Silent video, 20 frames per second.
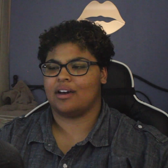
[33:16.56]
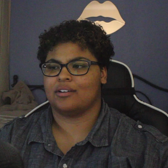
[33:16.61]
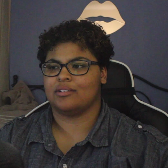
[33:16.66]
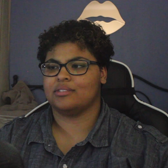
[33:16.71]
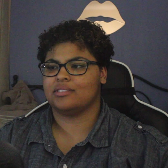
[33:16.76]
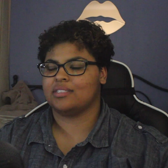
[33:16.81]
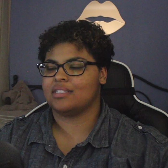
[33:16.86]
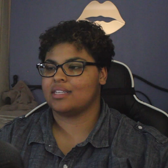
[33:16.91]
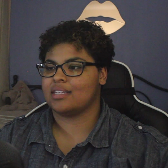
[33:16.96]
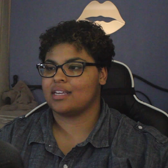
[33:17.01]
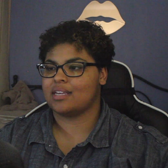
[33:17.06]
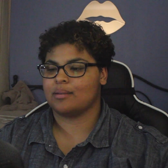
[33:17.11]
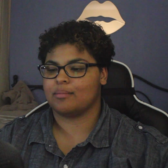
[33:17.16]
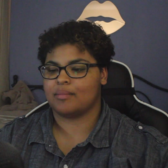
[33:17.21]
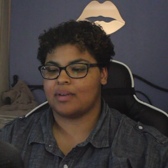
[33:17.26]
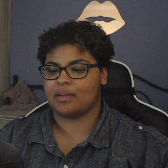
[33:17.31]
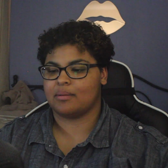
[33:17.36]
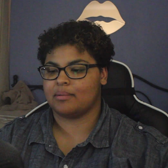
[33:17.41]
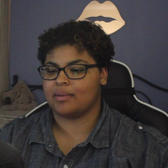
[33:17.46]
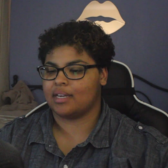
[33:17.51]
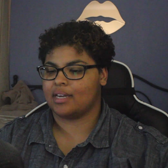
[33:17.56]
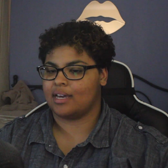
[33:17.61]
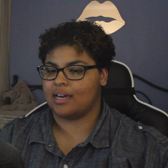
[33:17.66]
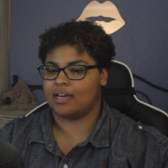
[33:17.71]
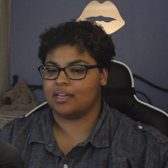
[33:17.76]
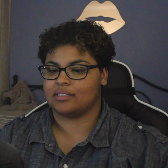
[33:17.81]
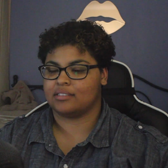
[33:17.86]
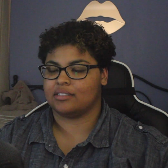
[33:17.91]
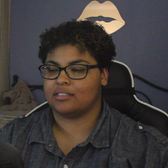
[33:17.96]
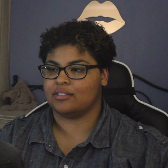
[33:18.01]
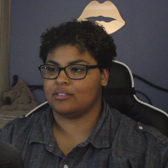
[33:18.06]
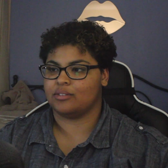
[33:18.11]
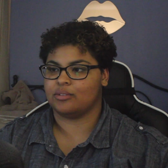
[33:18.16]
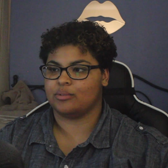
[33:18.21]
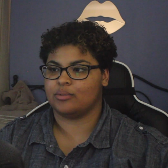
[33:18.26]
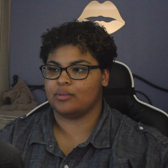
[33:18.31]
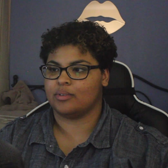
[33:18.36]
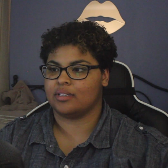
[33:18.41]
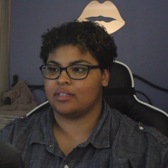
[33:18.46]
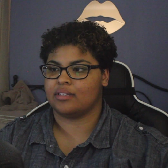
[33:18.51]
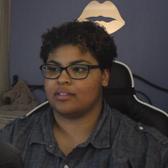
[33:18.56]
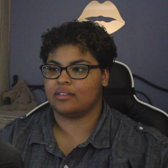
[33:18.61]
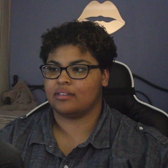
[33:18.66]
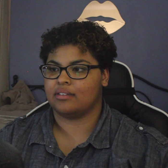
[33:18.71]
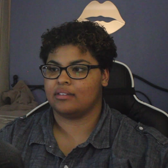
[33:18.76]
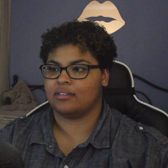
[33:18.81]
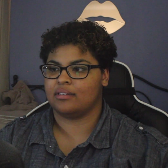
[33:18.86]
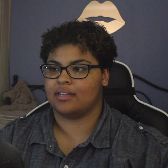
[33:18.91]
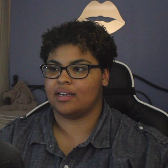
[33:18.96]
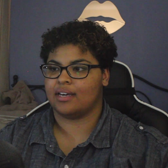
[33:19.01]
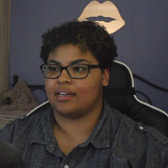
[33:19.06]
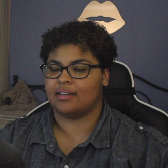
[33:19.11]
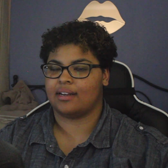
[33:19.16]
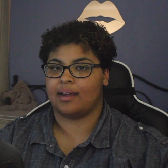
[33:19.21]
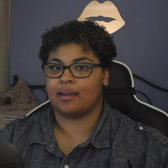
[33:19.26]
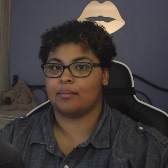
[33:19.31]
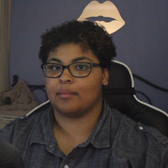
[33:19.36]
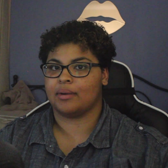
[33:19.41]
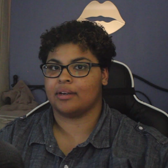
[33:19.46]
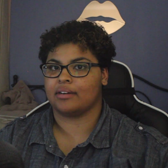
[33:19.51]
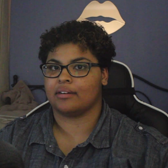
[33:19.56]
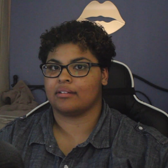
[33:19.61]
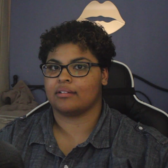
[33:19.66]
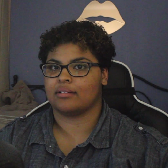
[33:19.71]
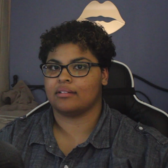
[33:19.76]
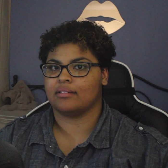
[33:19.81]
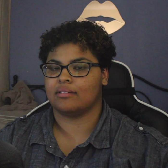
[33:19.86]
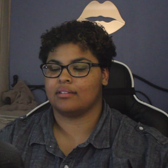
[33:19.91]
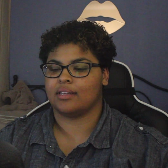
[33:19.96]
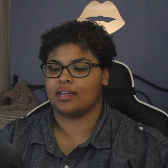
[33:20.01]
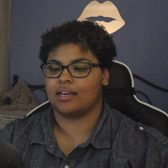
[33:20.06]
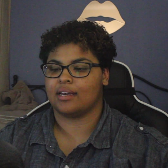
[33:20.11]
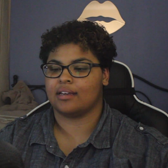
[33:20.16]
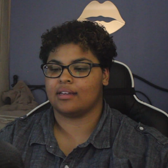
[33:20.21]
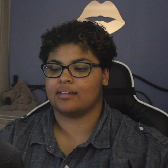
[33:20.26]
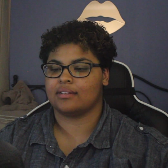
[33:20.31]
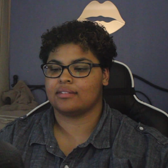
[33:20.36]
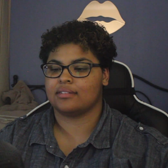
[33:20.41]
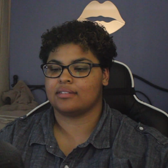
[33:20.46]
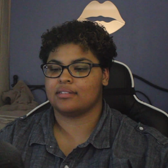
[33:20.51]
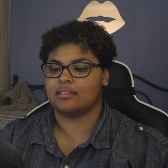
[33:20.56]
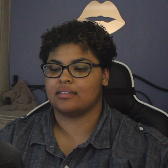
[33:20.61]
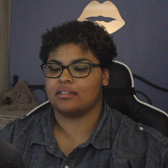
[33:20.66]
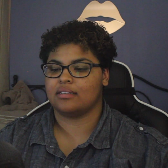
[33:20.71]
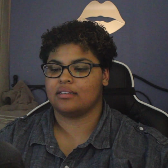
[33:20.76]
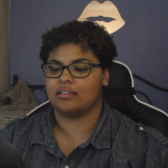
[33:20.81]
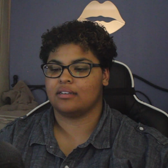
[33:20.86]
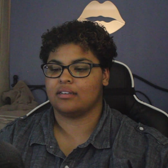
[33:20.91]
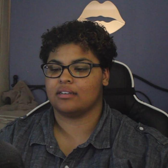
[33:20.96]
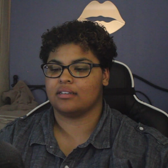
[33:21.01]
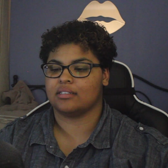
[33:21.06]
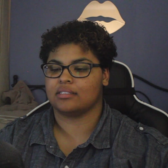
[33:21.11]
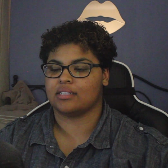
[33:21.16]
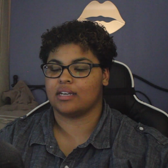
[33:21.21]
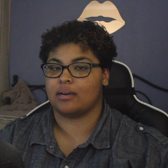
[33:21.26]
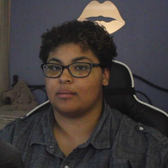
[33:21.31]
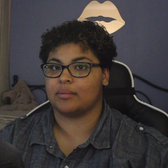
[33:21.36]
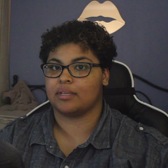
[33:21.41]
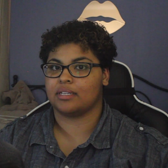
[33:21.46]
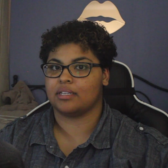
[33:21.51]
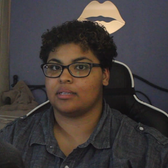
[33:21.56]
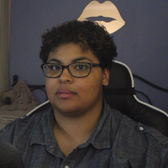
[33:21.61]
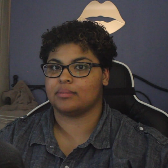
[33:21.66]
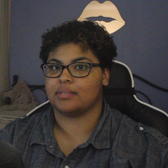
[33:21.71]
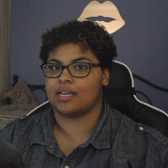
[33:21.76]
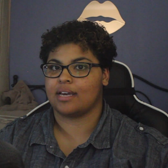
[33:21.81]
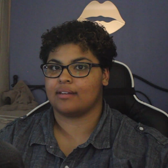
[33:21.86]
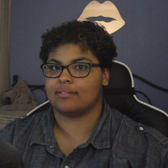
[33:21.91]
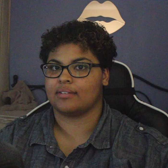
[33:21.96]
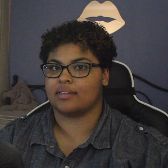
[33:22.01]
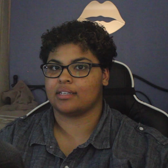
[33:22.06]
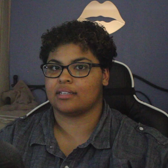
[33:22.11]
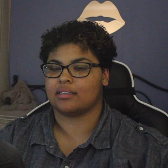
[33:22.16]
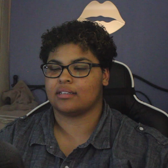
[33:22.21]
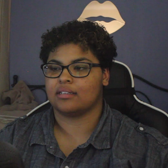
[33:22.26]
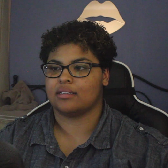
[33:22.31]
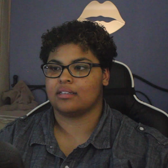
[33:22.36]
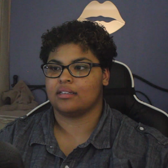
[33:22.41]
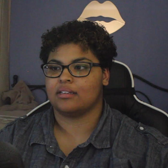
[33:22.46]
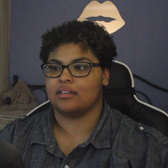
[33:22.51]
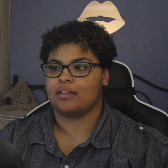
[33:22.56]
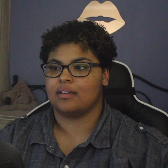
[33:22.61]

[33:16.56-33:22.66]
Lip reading: I was thinking maybe it had to do with that nightmare that Tommy keeps having.